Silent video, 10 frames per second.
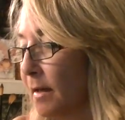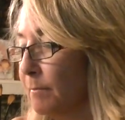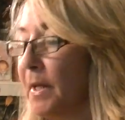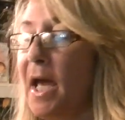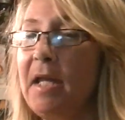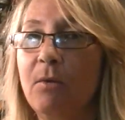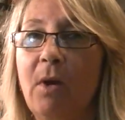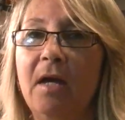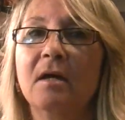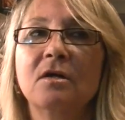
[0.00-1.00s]
But
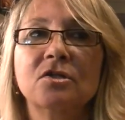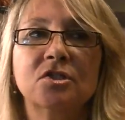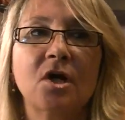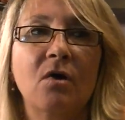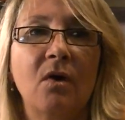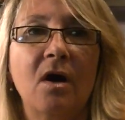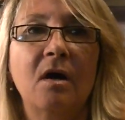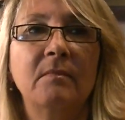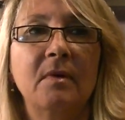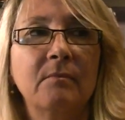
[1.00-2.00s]
anyway, so
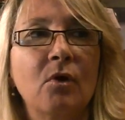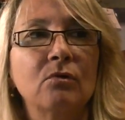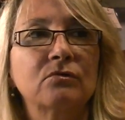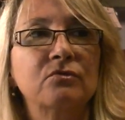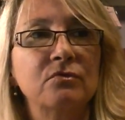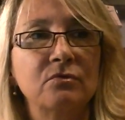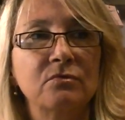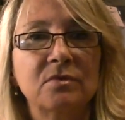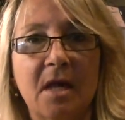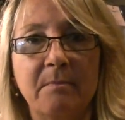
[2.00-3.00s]
I'm going
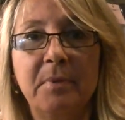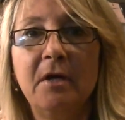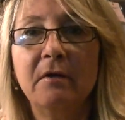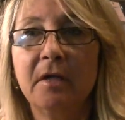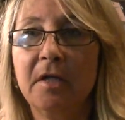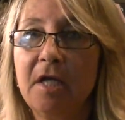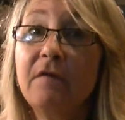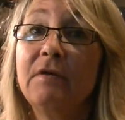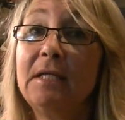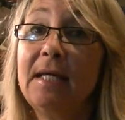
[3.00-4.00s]
through that period
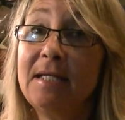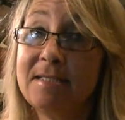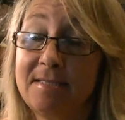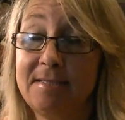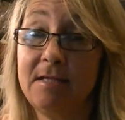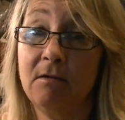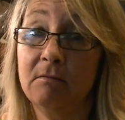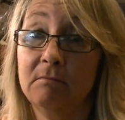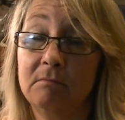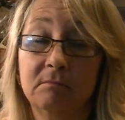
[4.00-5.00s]
even still
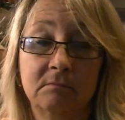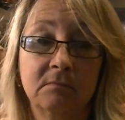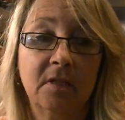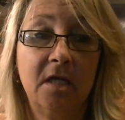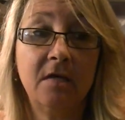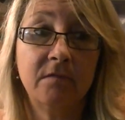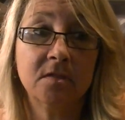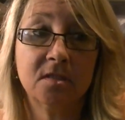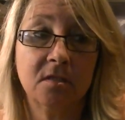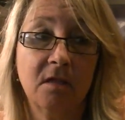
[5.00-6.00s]

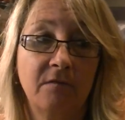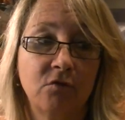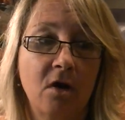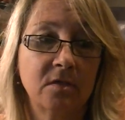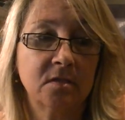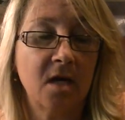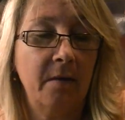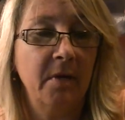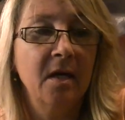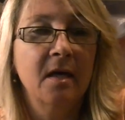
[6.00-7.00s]
after all this
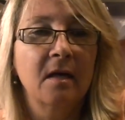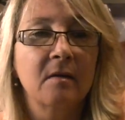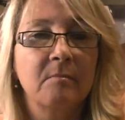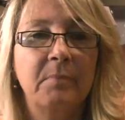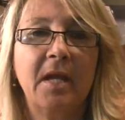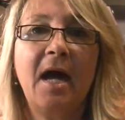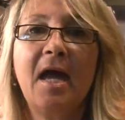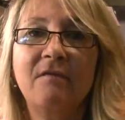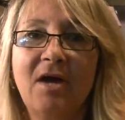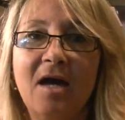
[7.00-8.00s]
time. But I
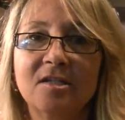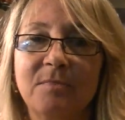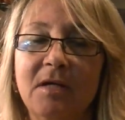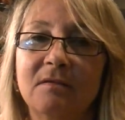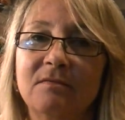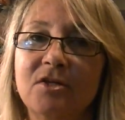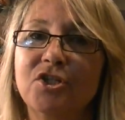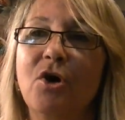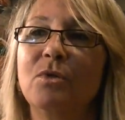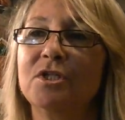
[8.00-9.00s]
have asthma,
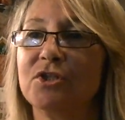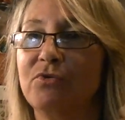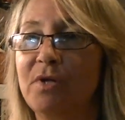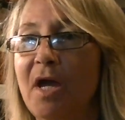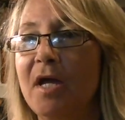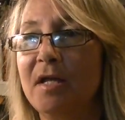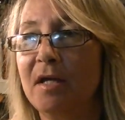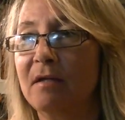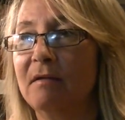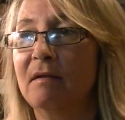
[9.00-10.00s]
so it's
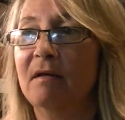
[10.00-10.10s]
creating,